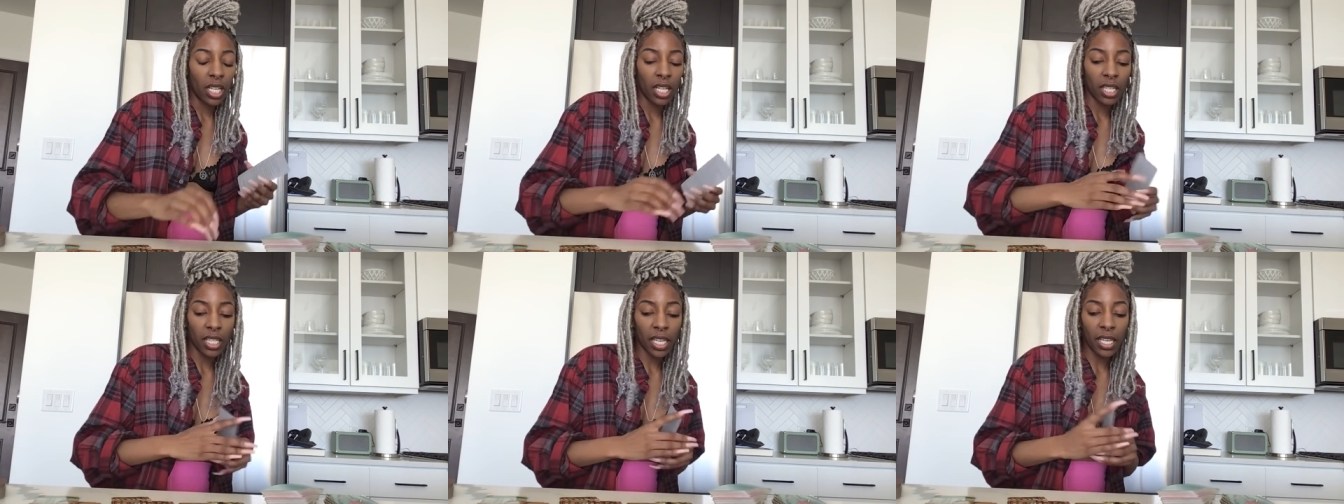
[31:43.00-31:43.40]

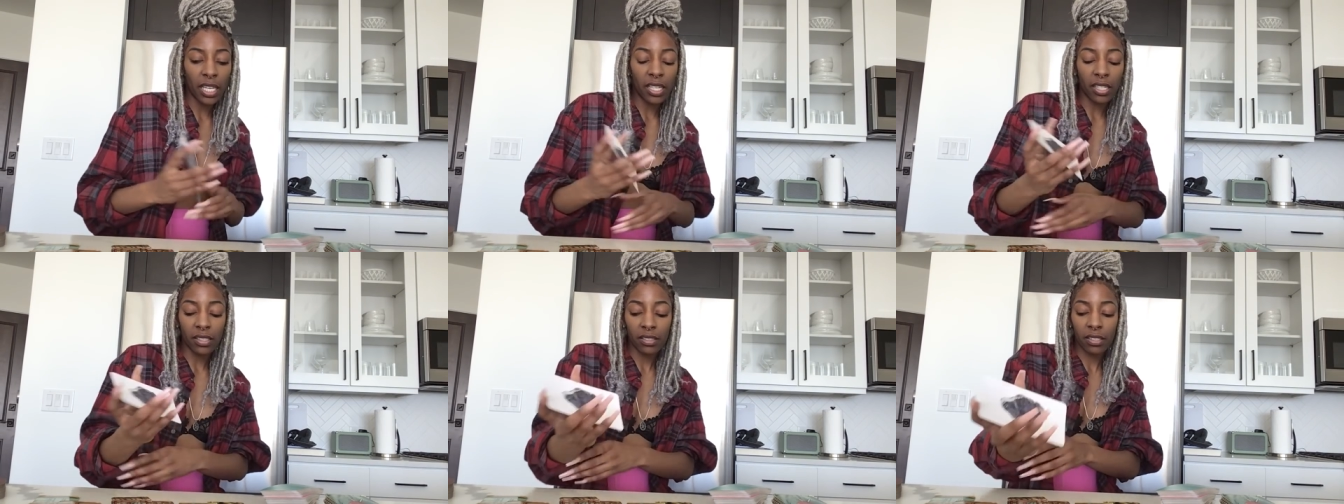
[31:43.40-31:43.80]

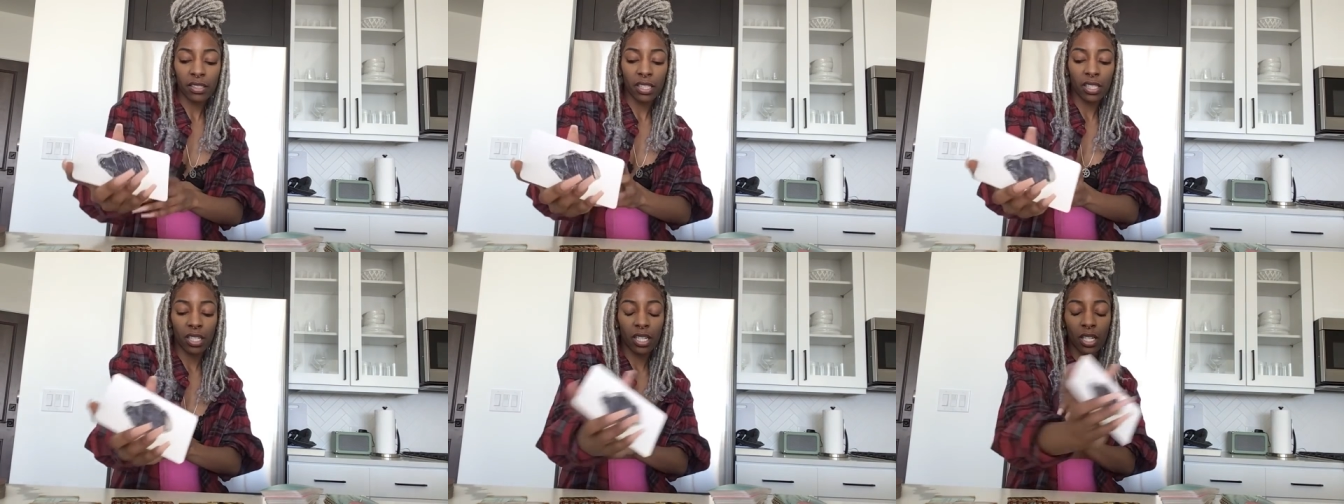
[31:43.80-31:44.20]
Yeah.
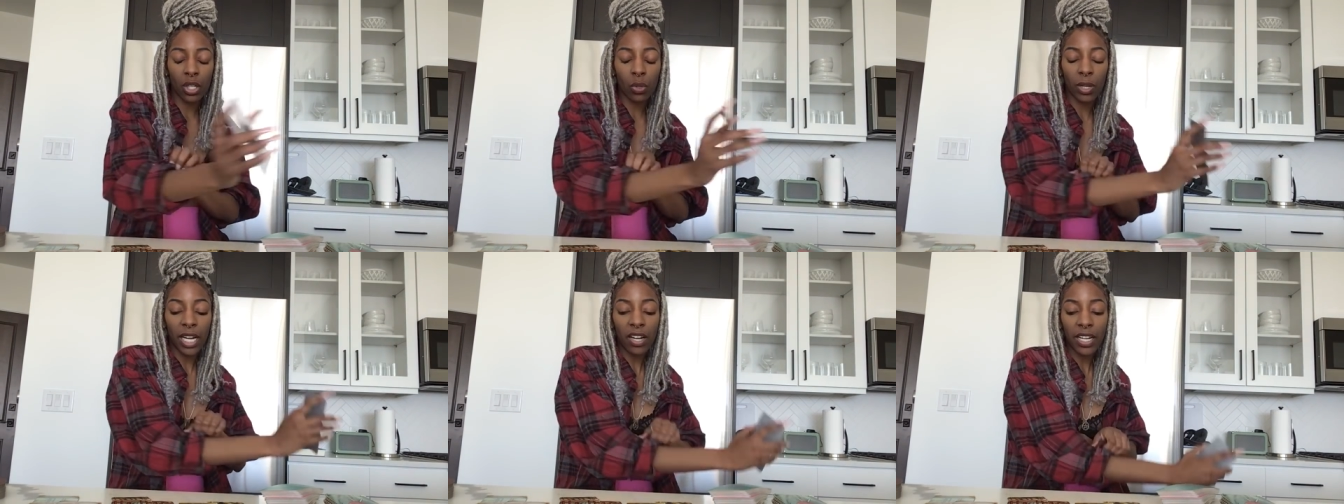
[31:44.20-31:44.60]

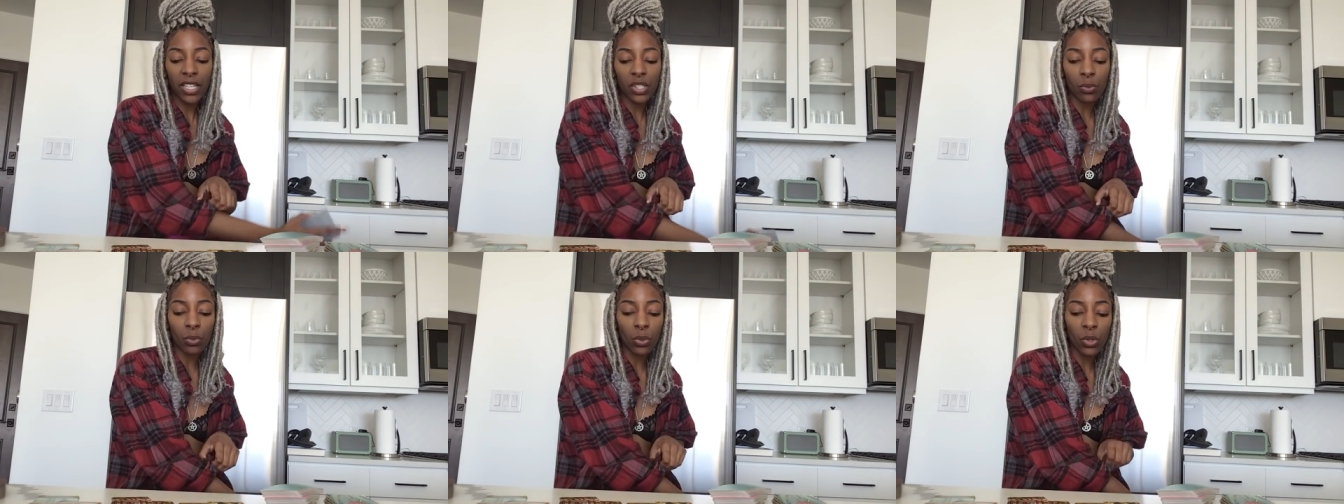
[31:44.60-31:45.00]

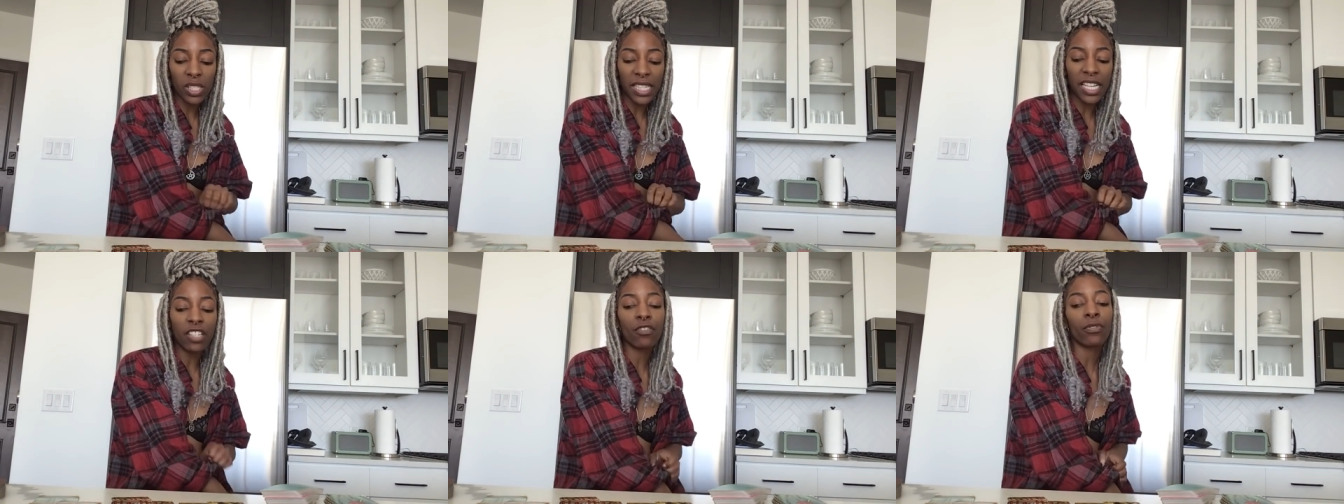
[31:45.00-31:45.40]
Aquarius
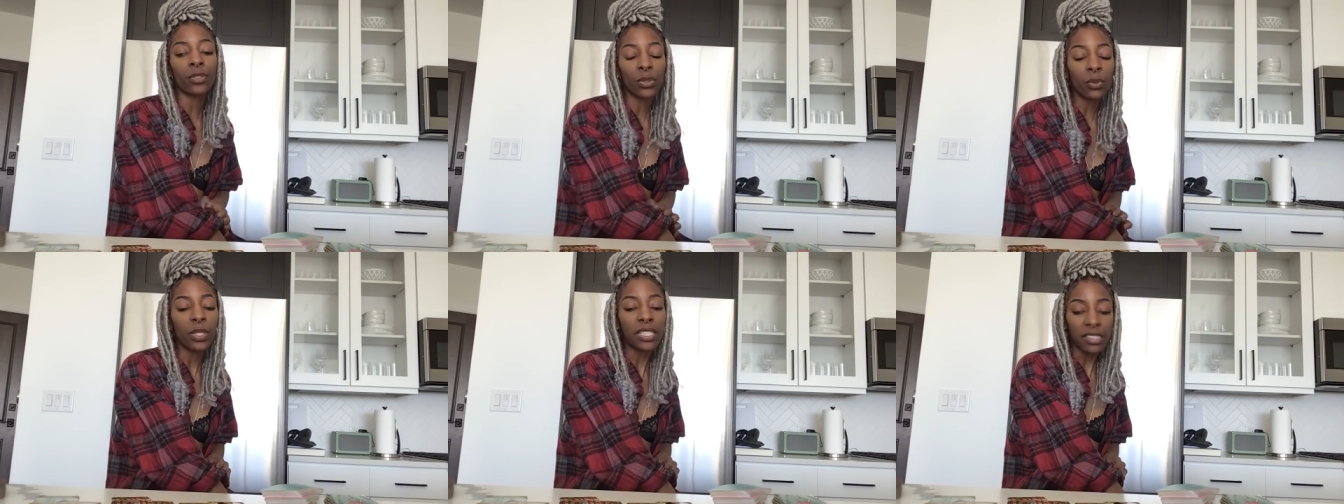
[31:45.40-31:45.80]
rules
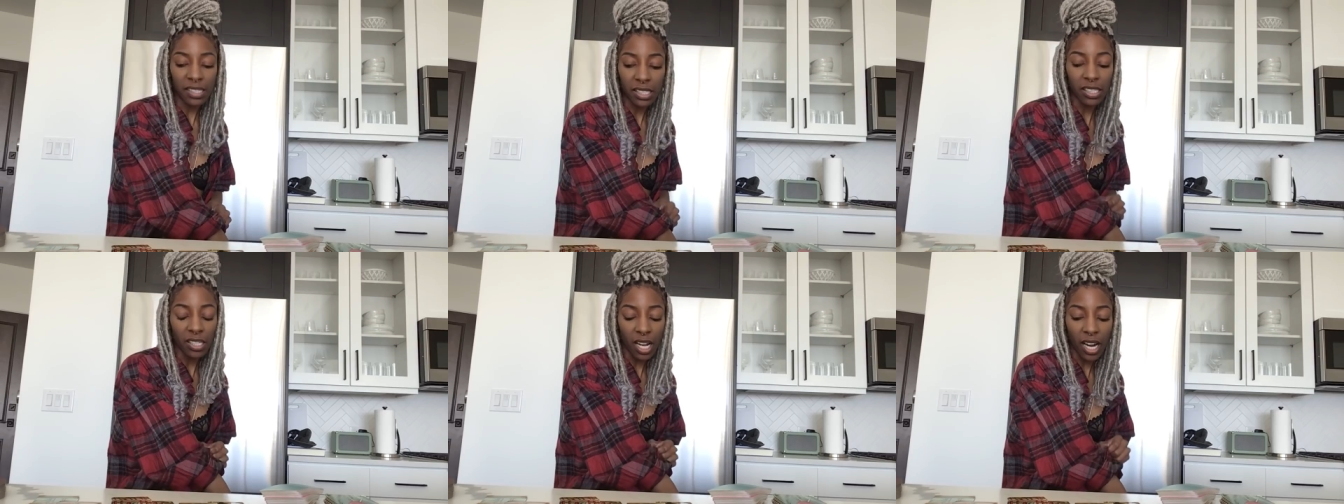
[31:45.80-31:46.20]

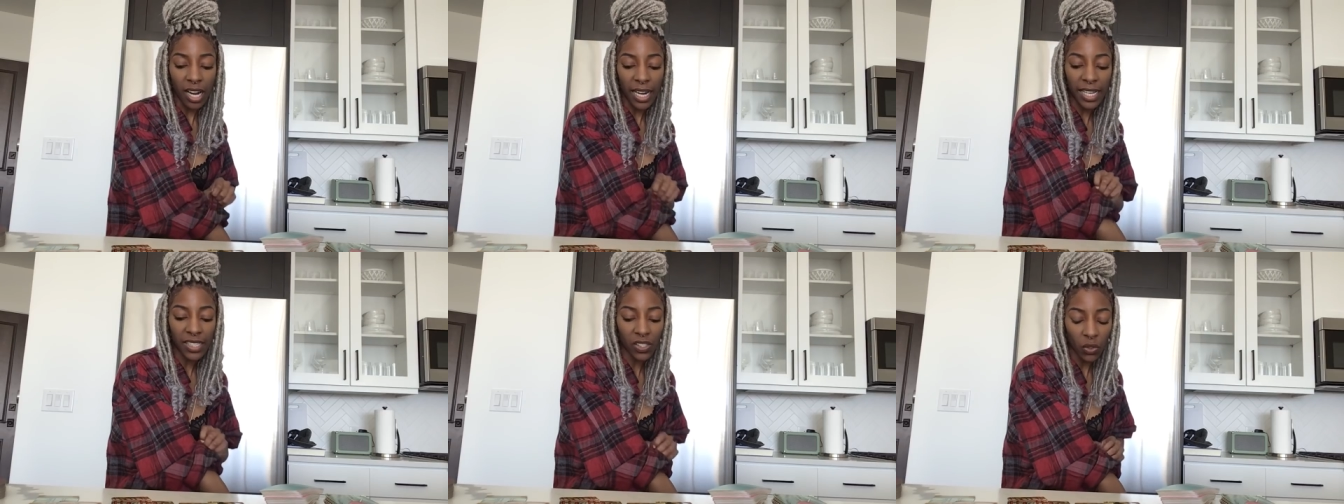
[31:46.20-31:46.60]
influence. All
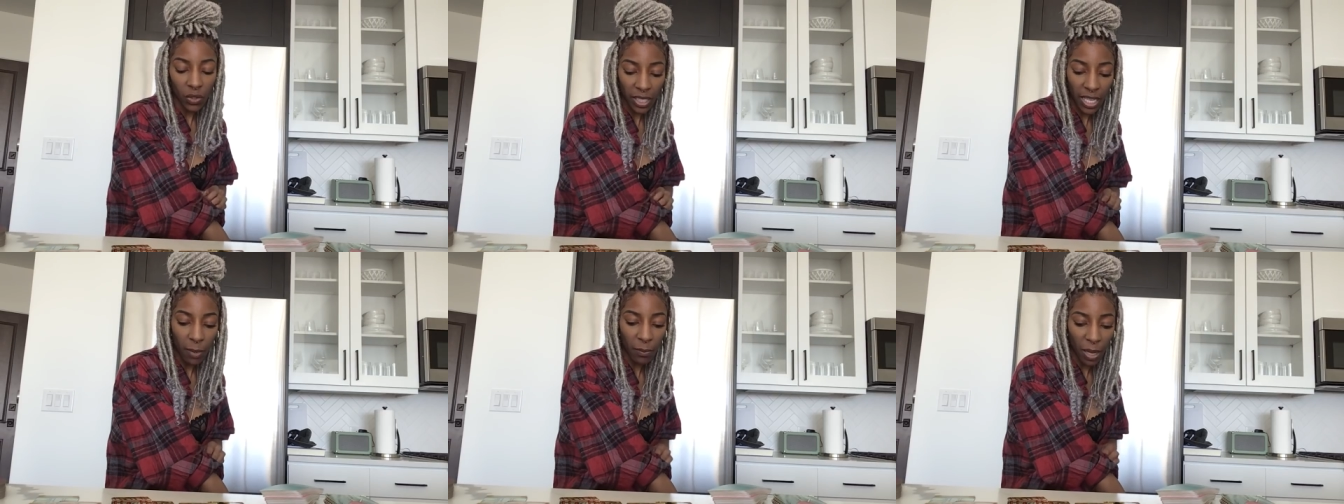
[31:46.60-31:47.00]
right, so
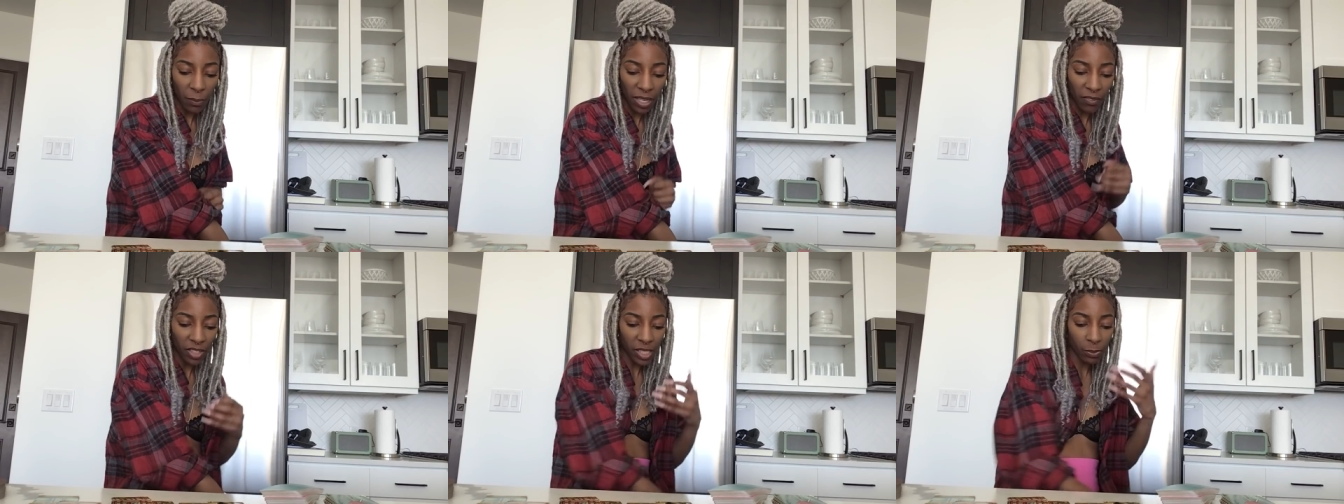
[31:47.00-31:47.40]
yeah, I'm, I'm
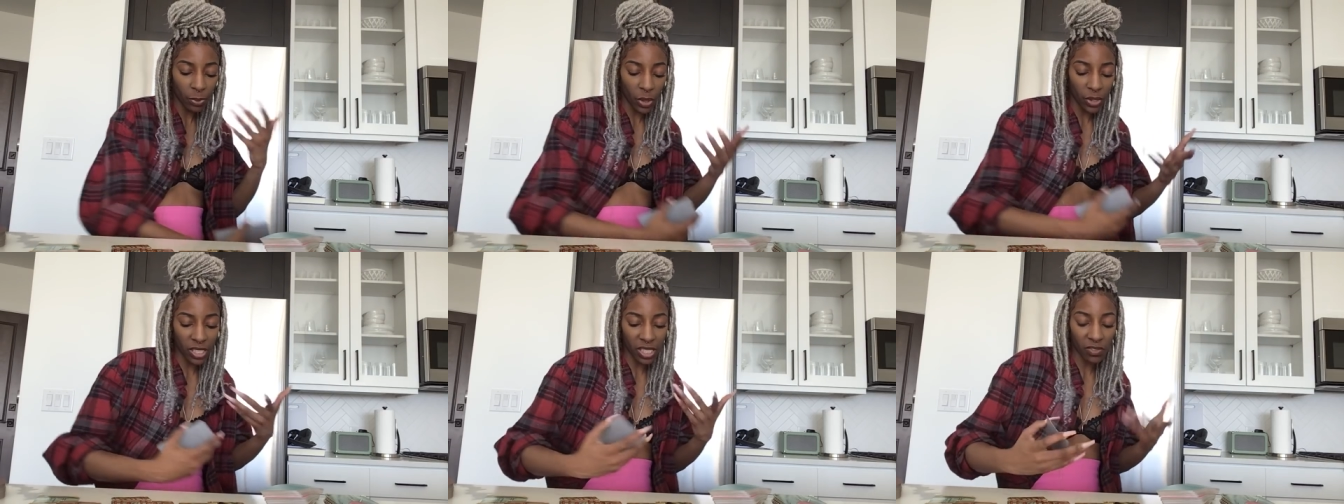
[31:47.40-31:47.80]
giving this
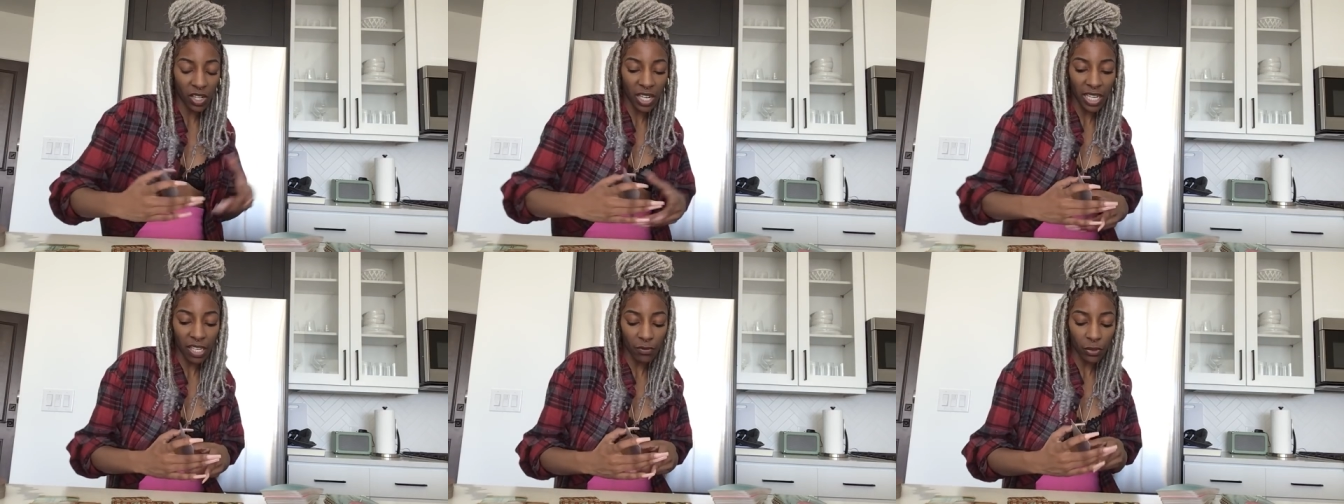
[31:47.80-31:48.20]
person's
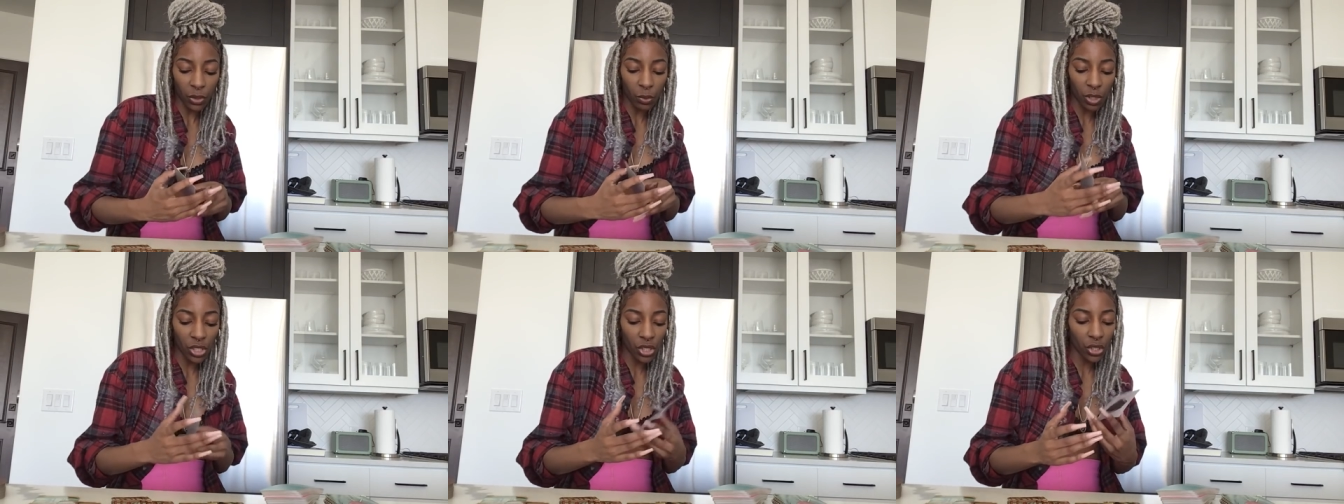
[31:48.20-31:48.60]
very
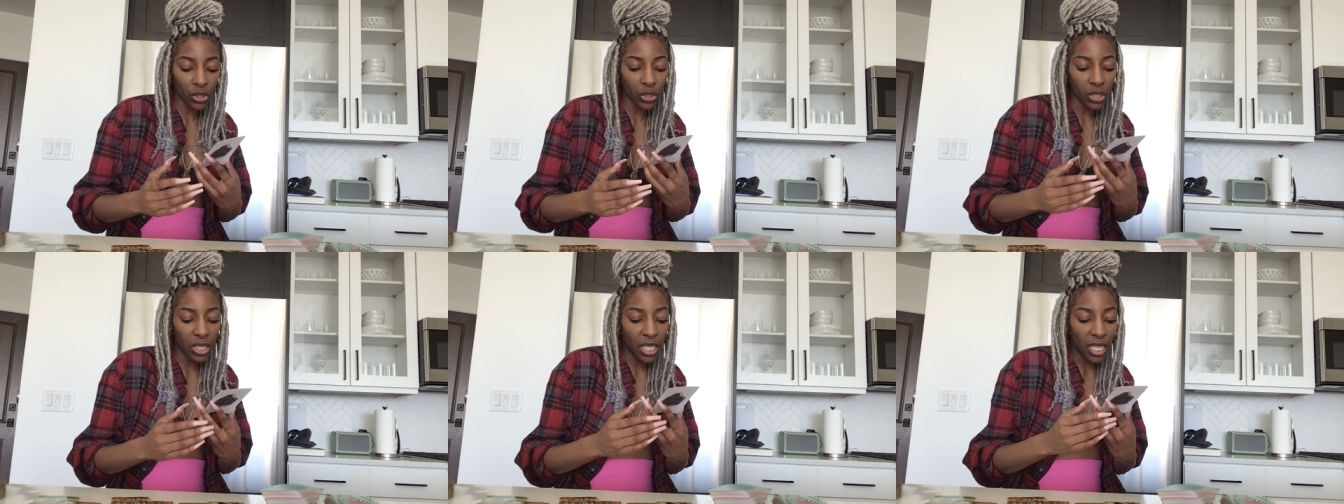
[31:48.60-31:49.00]

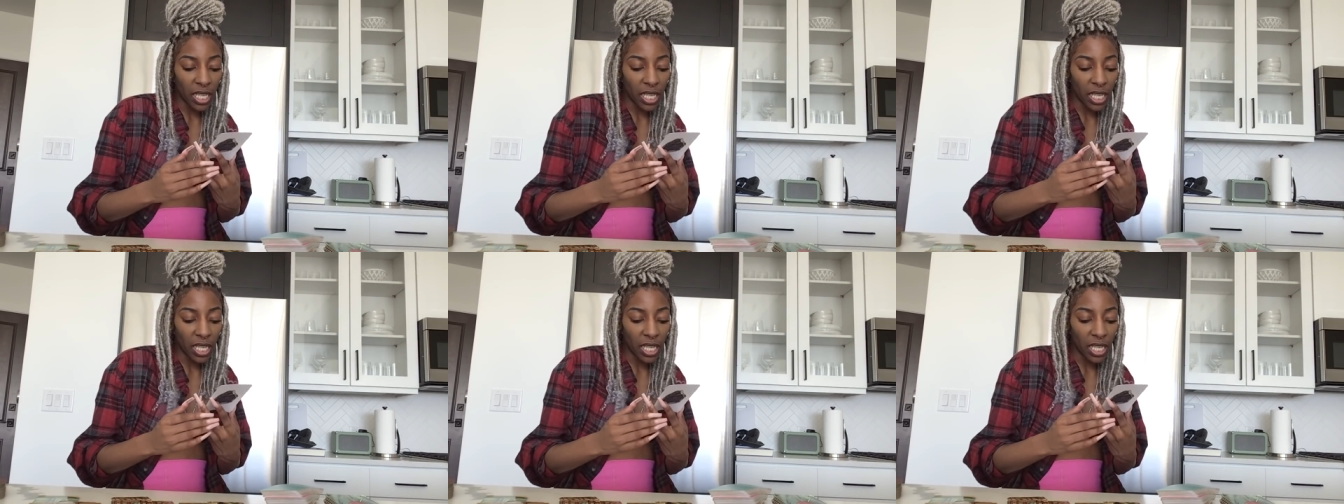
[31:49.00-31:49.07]
influential.